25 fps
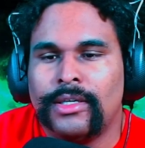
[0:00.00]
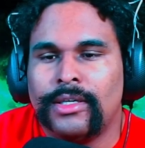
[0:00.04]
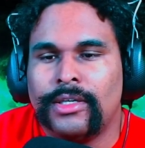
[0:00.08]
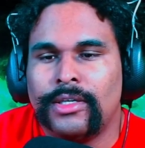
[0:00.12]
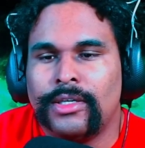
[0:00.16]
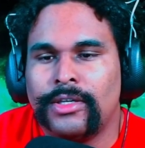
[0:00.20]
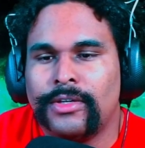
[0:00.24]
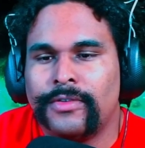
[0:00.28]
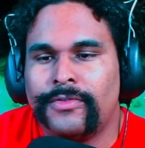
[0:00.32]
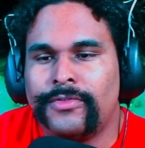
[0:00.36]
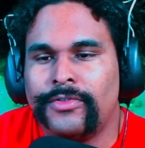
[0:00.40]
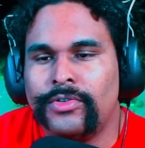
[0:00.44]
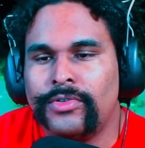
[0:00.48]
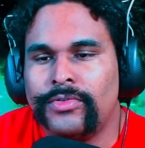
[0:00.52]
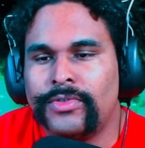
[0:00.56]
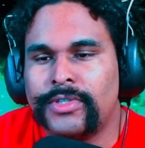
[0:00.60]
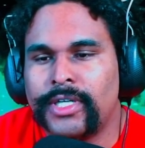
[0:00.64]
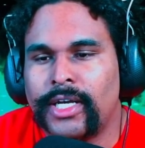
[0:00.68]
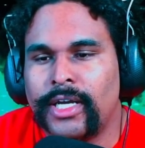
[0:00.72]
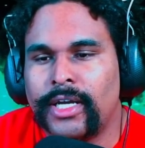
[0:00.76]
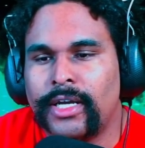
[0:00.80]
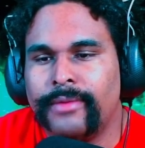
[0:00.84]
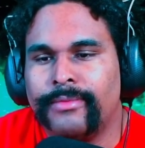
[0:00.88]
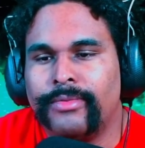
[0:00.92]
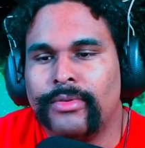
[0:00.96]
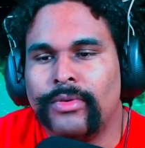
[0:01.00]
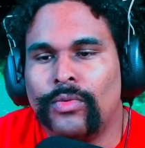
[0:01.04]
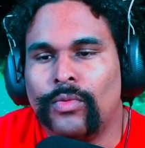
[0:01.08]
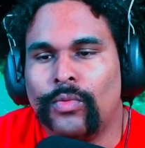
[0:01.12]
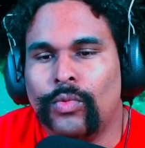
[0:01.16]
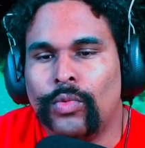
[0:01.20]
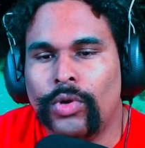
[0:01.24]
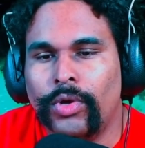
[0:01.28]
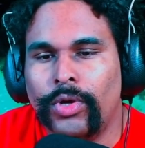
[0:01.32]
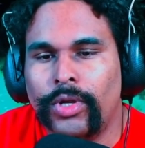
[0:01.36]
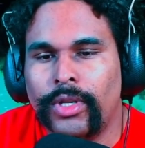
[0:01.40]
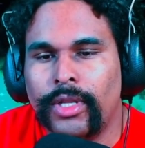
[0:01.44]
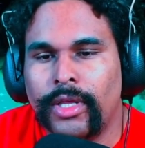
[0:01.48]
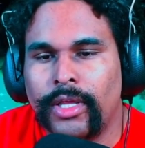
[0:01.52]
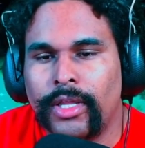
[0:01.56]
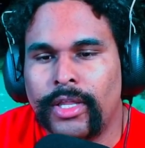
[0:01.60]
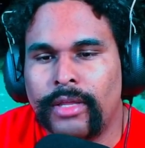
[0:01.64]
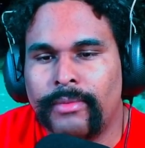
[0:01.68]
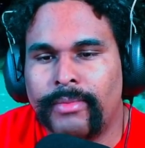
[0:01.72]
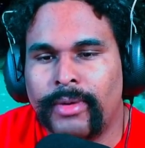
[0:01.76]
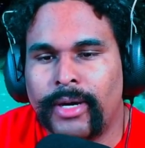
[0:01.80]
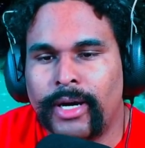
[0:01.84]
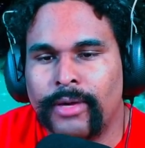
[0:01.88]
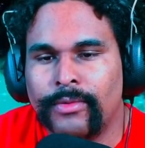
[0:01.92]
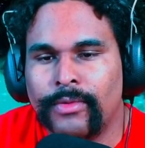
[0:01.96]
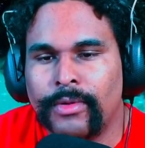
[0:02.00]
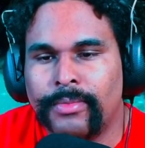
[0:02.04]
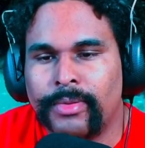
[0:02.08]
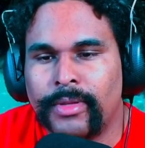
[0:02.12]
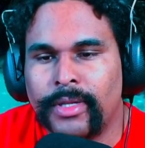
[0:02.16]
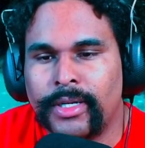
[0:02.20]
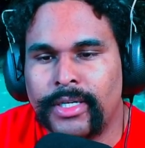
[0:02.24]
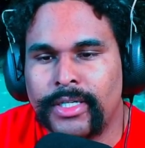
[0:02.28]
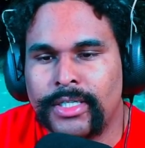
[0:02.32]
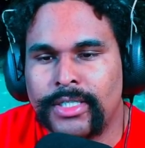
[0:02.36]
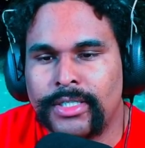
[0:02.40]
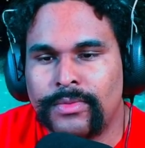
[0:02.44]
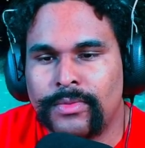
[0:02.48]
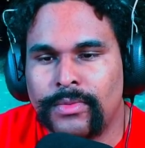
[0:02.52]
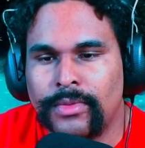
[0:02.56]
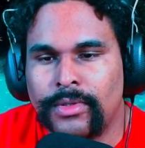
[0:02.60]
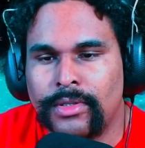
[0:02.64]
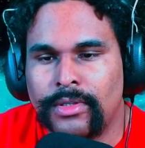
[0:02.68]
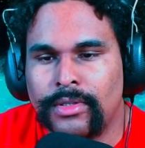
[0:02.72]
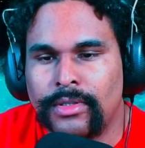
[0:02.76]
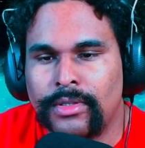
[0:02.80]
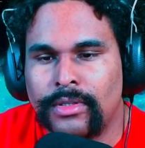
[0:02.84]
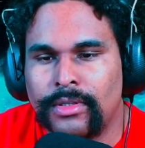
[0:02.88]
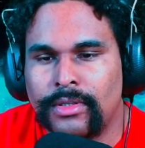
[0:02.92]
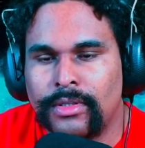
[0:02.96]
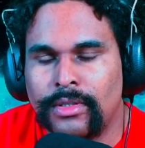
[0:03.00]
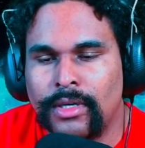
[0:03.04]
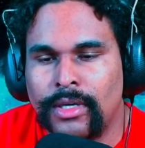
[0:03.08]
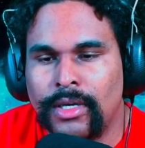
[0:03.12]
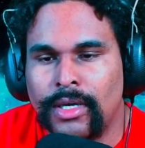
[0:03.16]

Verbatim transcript: If you type wood, the bot replies with